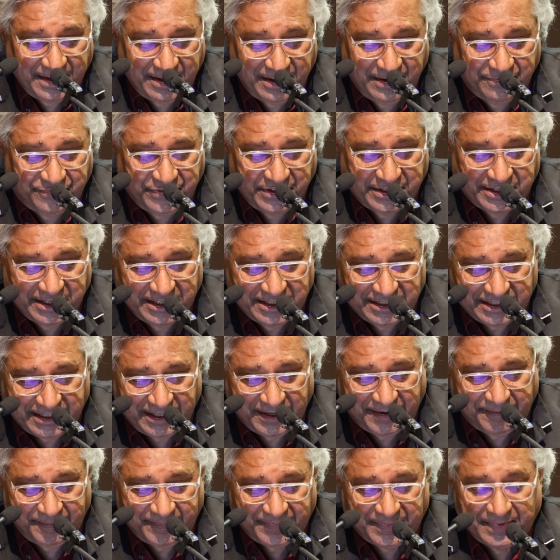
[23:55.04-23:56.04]

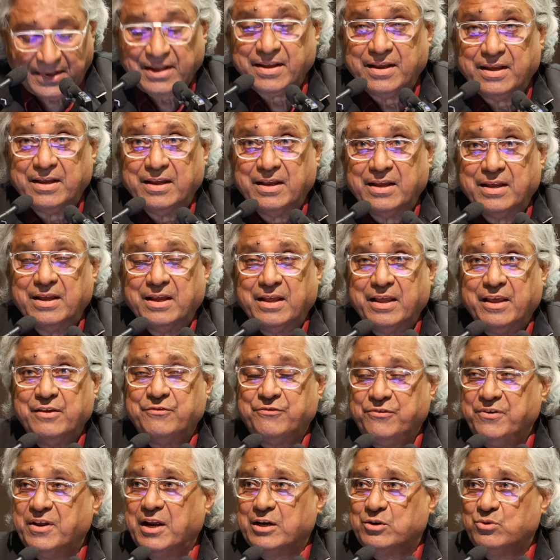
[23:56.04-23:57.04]

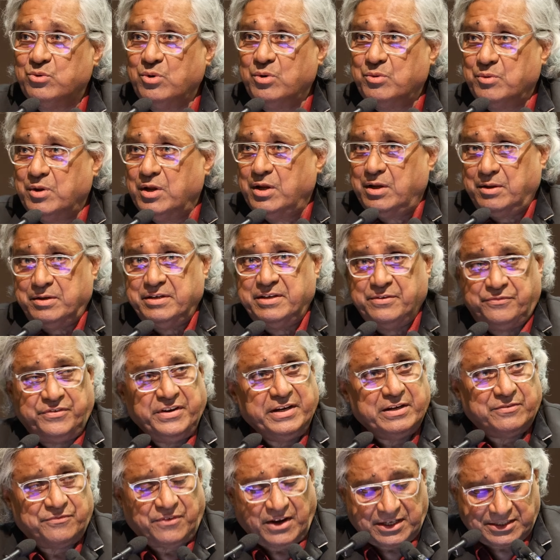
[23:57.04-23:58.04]
if we are to
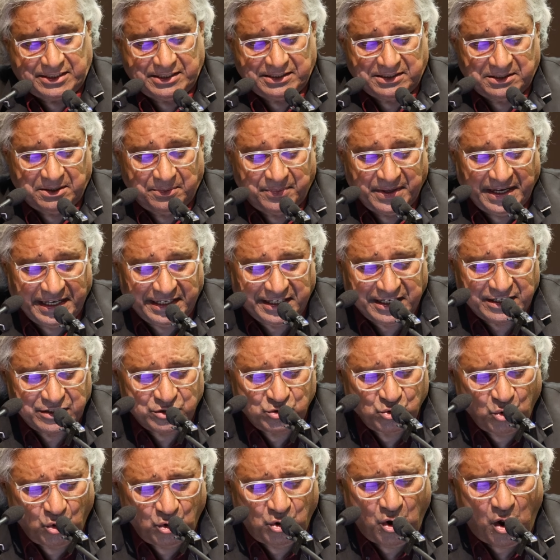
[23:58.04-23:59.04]
defeat fascism. It is
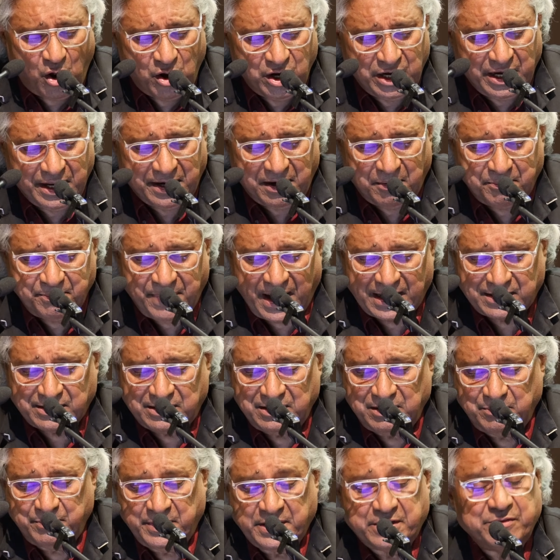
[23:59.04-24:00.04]
no longer a
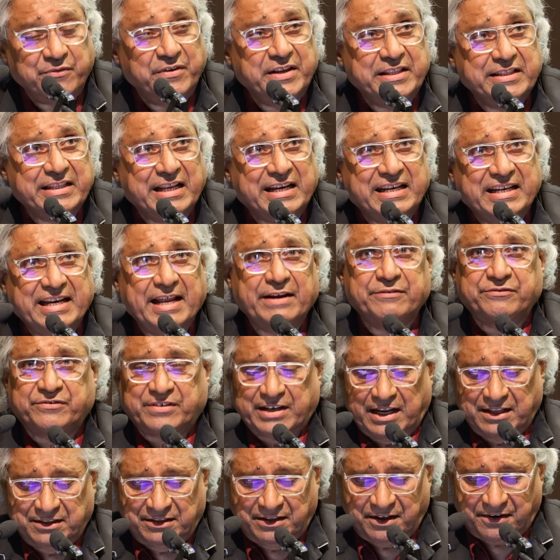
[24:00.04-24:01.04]
battle between the
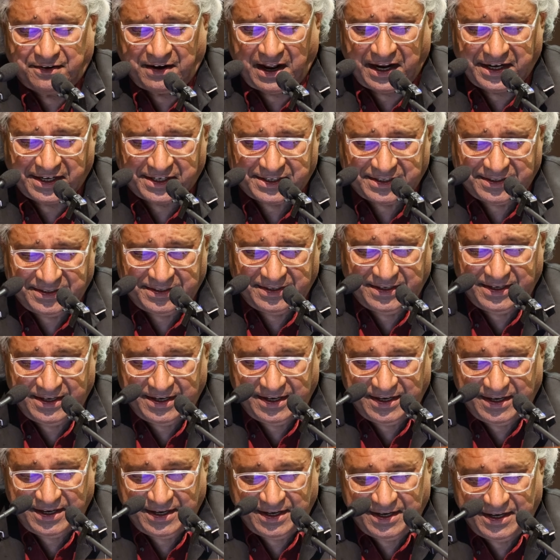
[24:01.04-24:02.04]
left and the right.
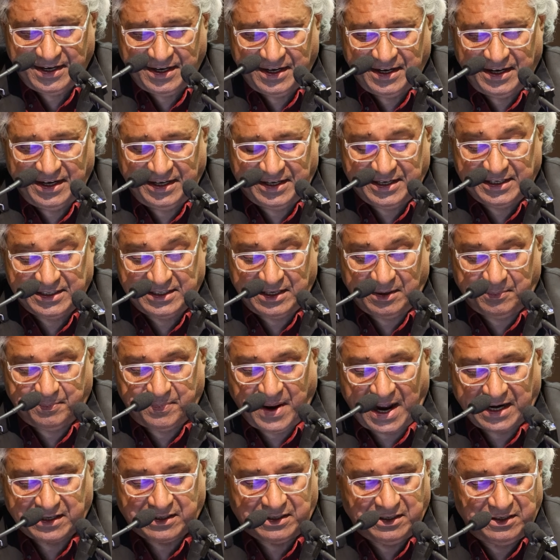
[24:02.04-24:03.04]
It is a
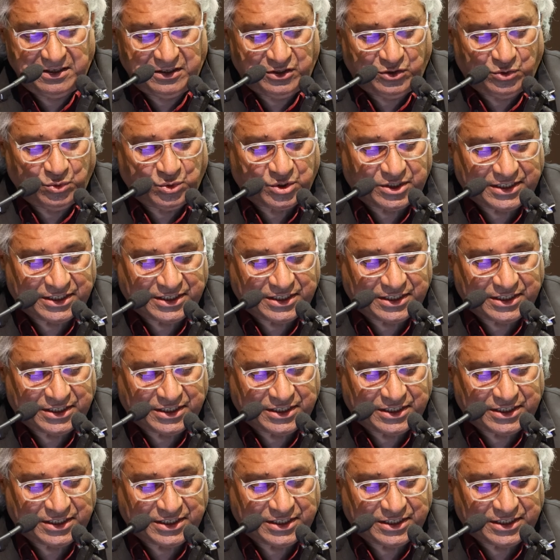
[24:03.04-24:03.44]
battle to